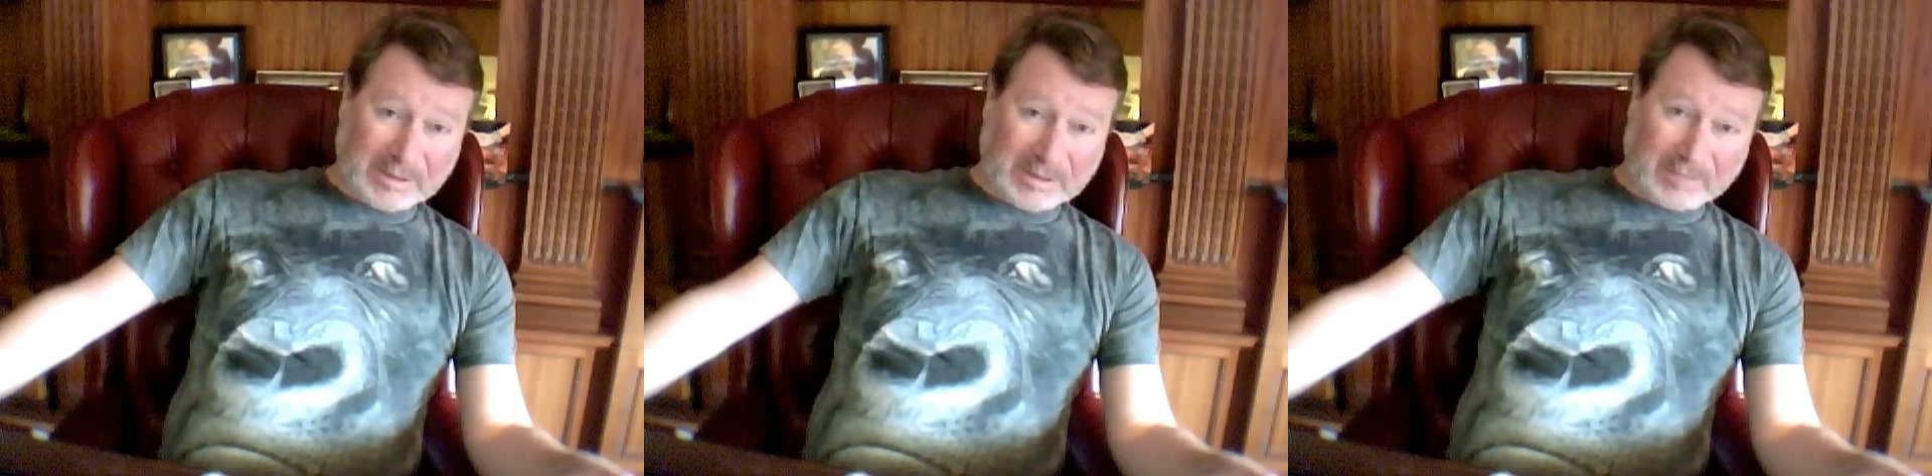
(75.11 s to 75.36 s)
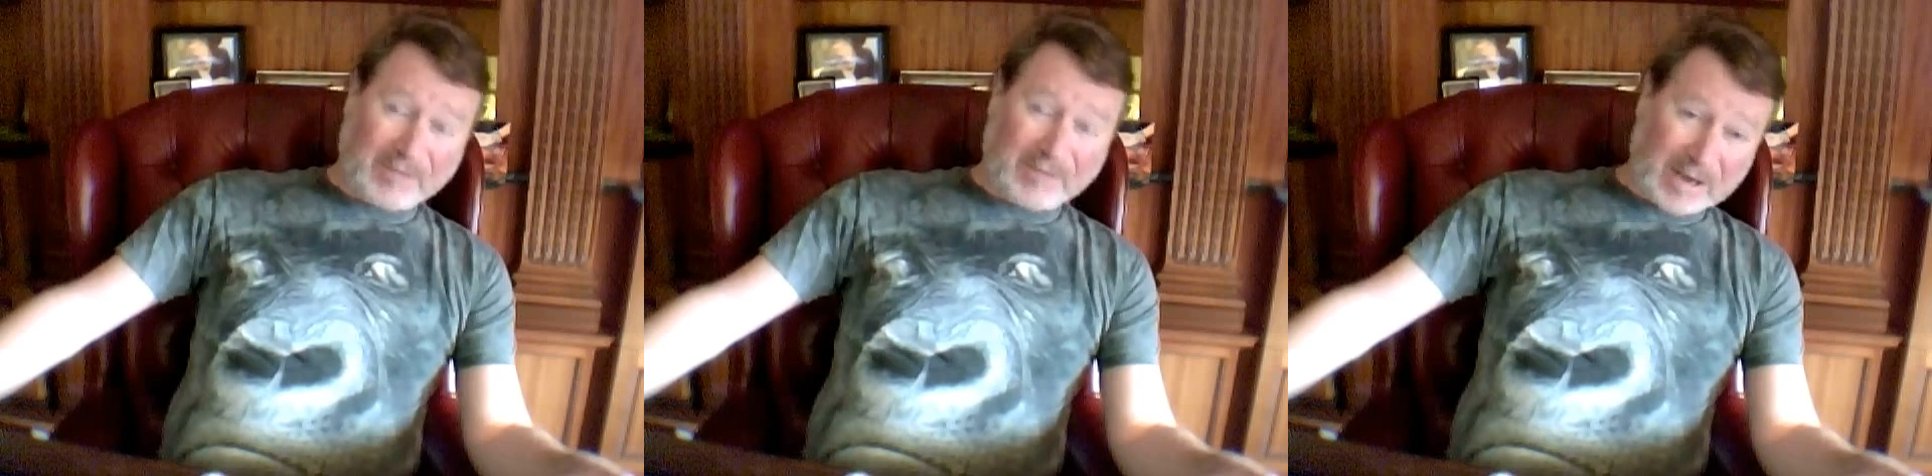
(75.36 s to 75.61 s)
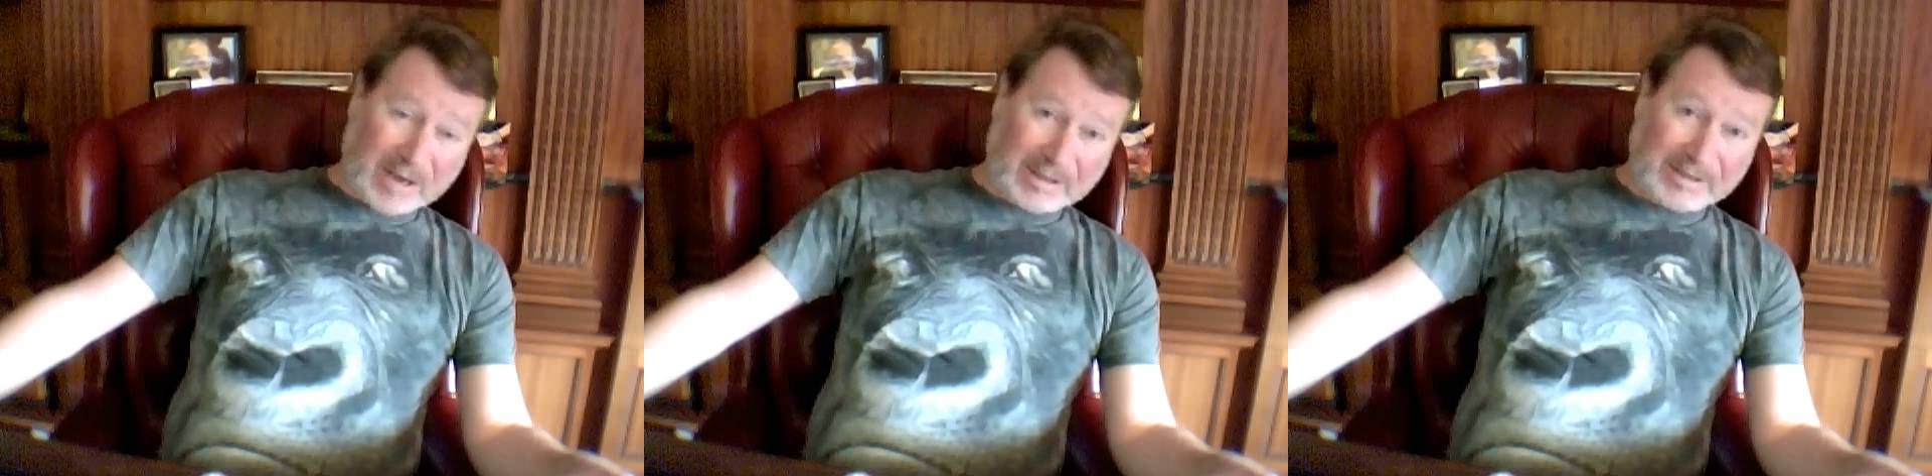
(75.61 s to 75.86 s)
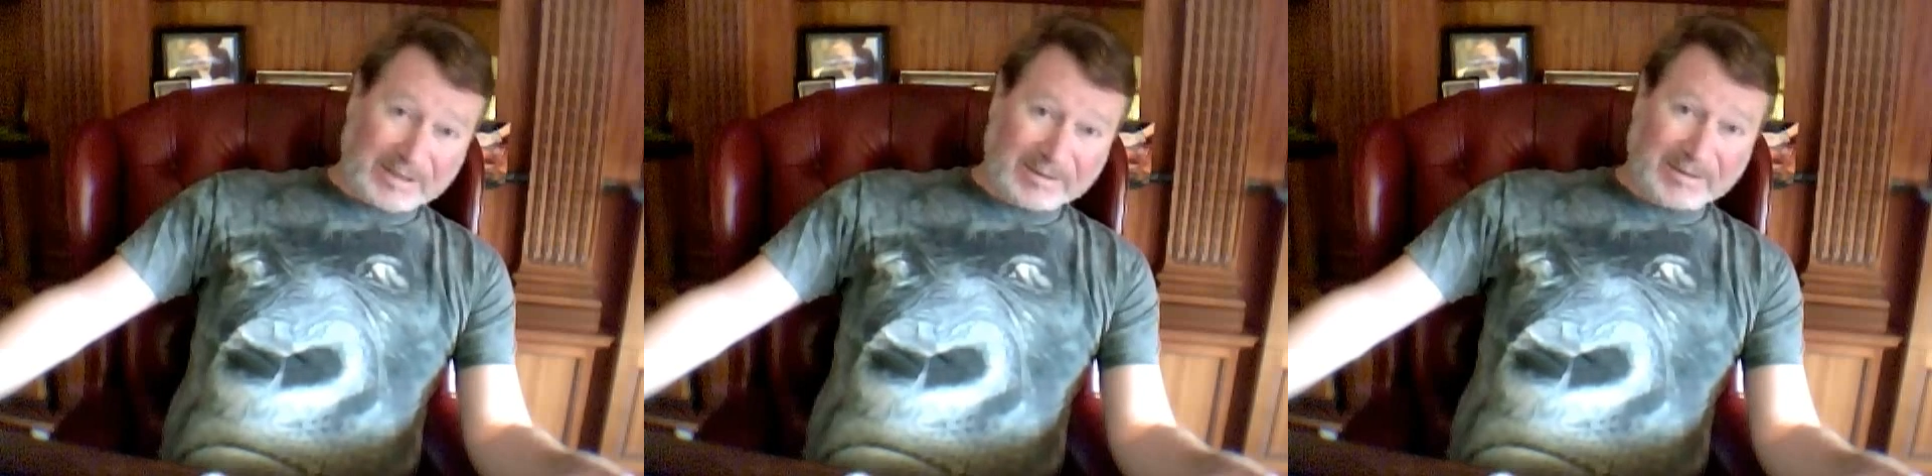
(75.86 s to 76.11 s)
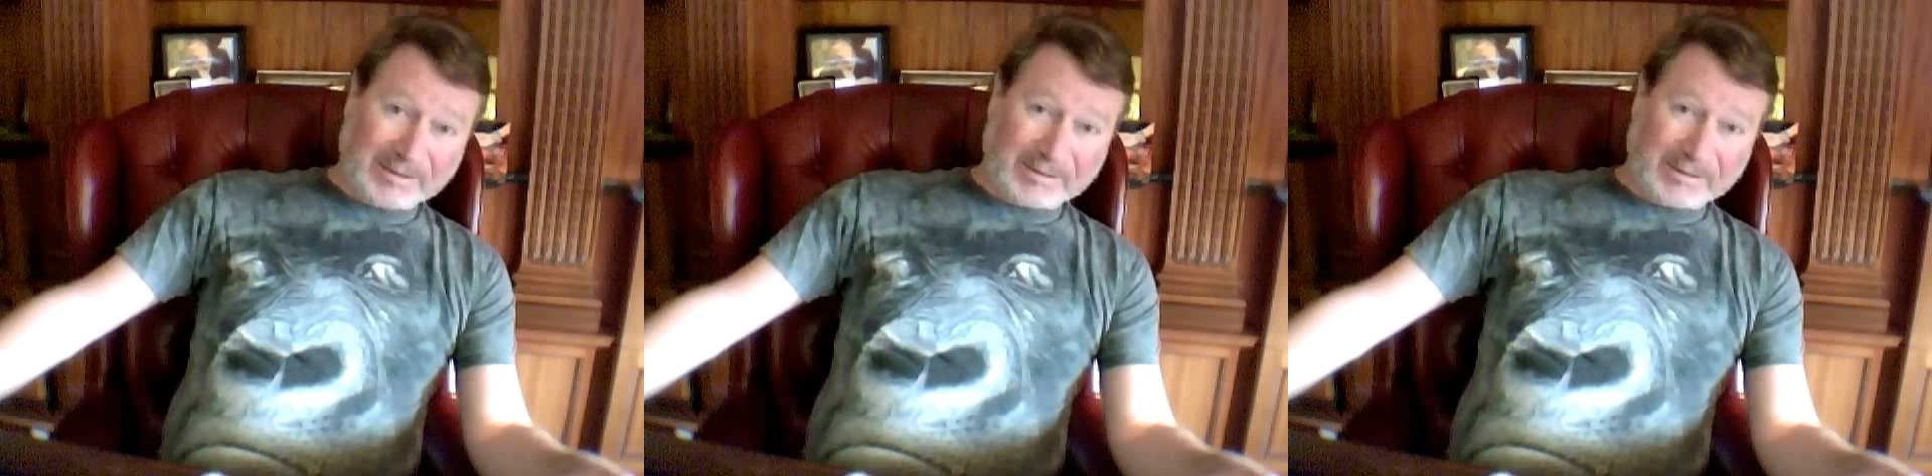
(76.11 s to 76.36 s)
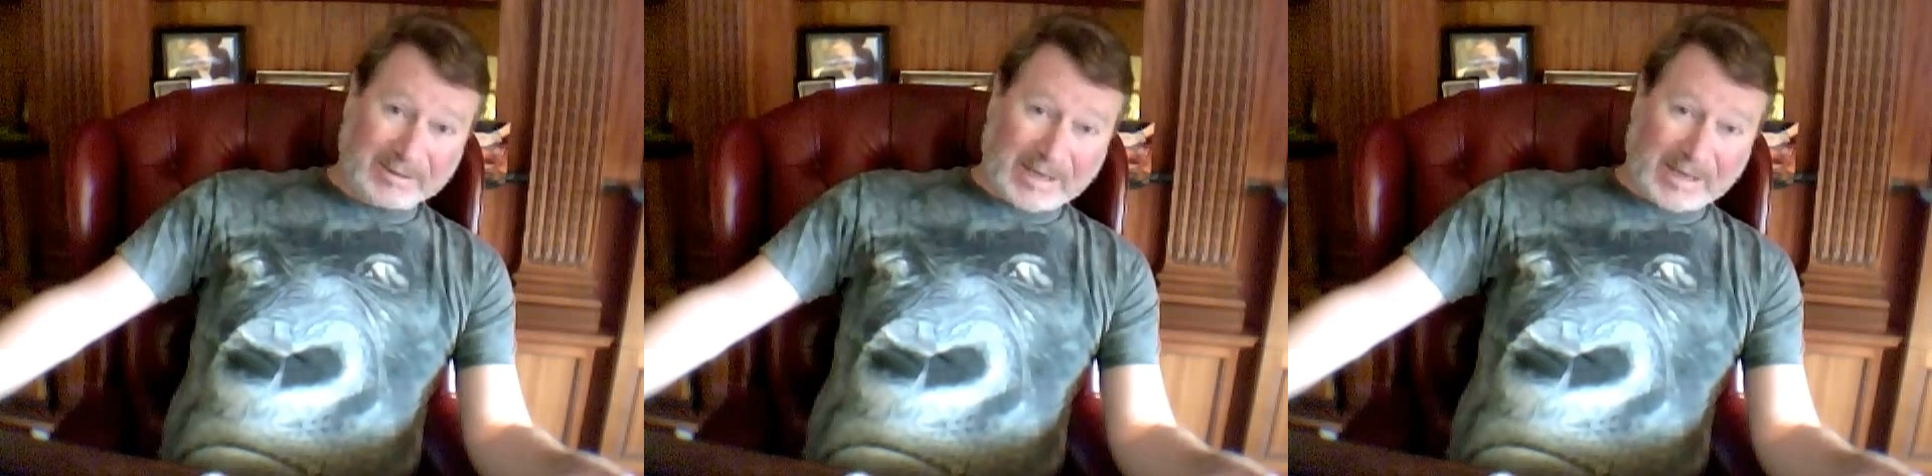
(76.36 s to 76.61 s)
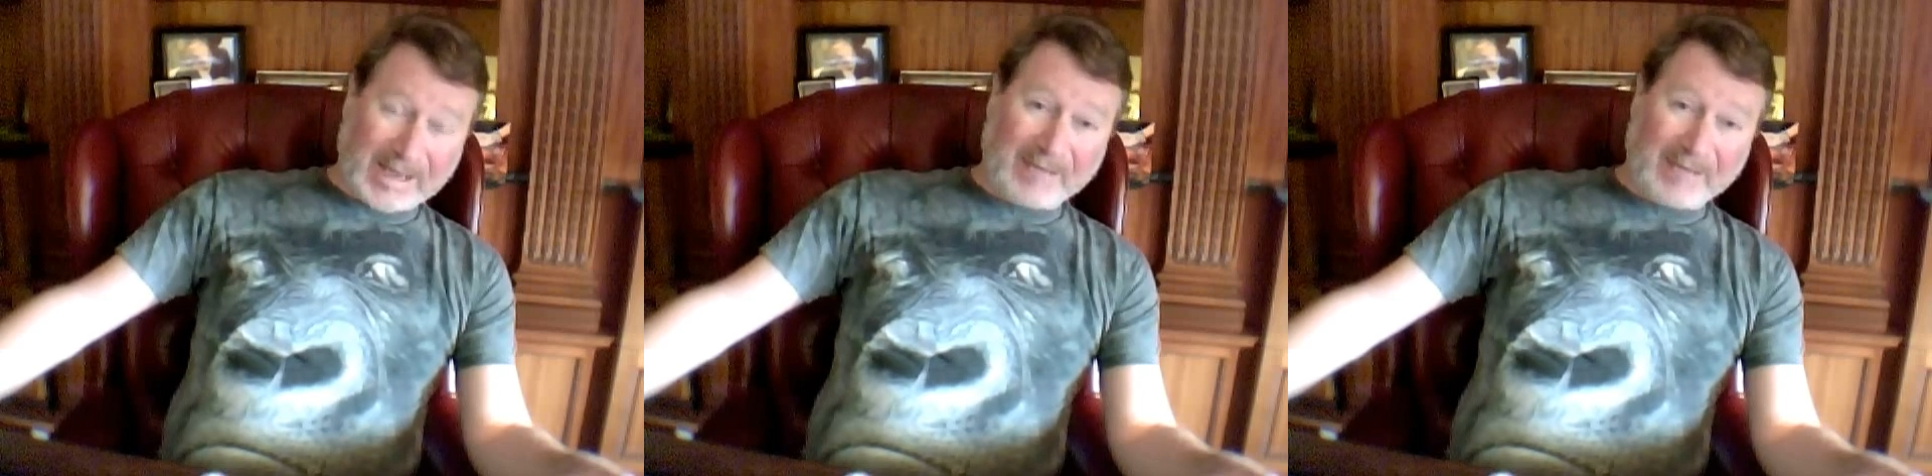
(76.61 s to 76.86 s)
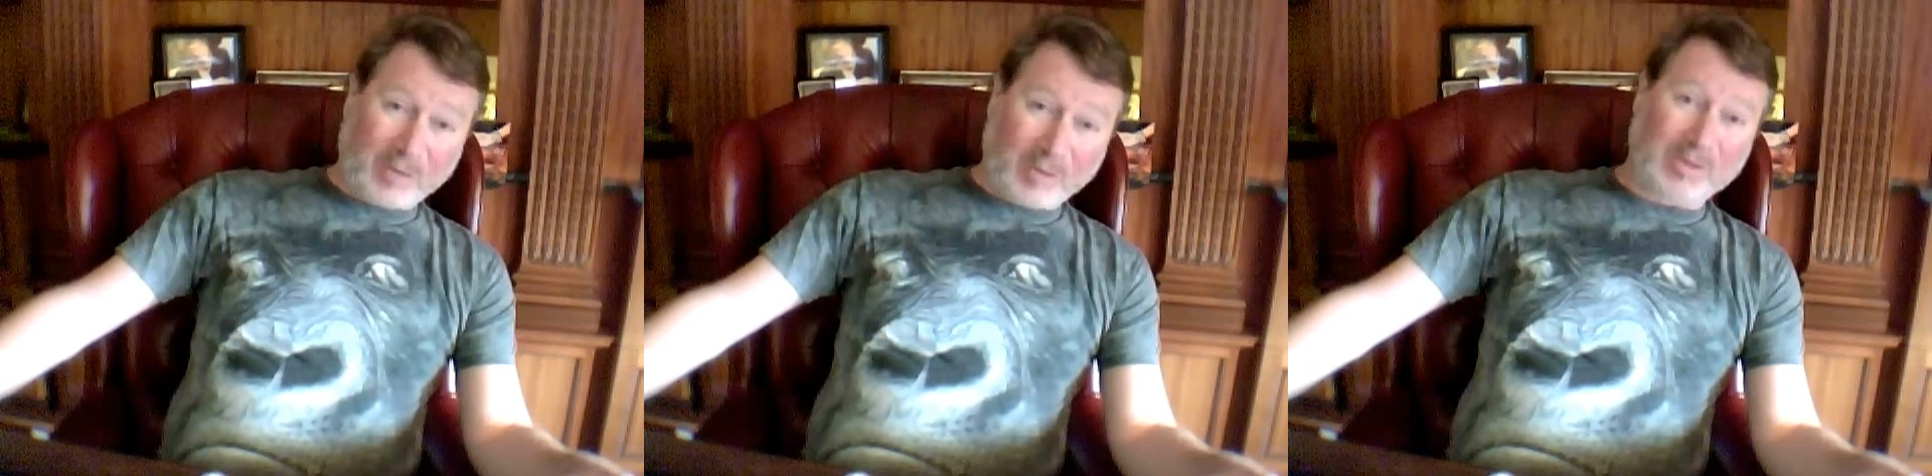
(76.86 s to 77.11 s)
and finally, I
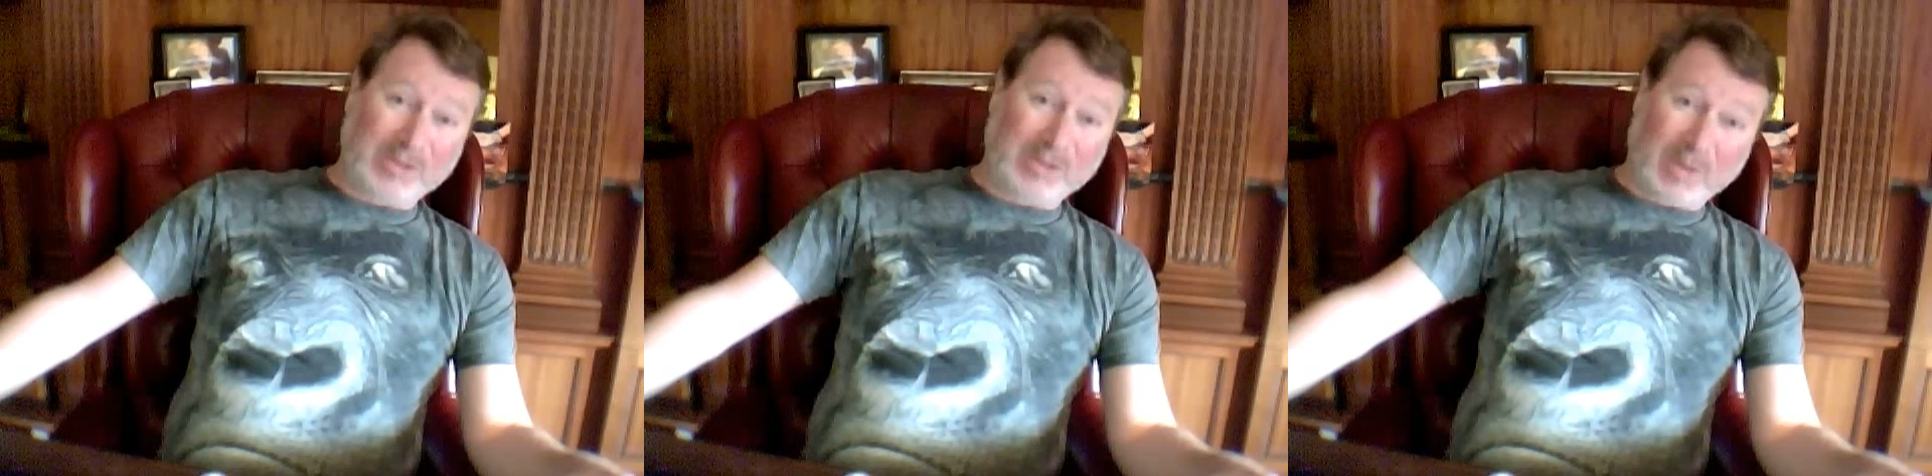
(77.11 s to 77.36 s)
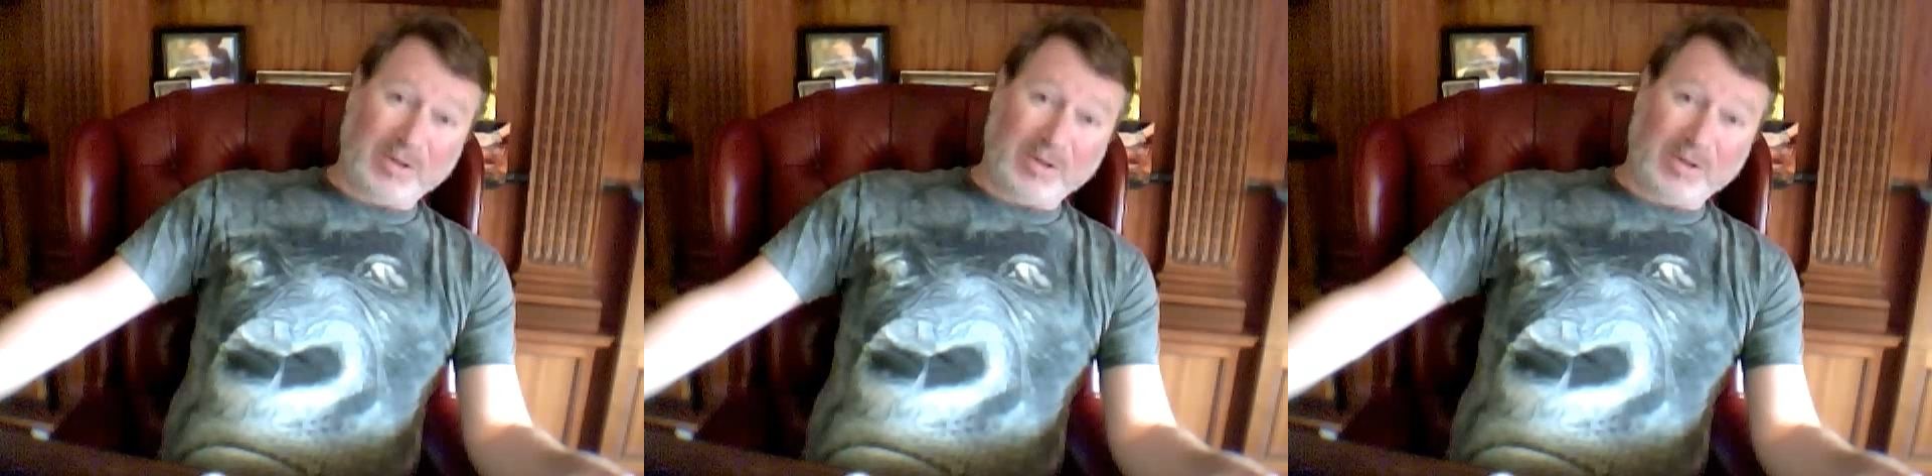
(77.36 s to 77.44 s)
have almost no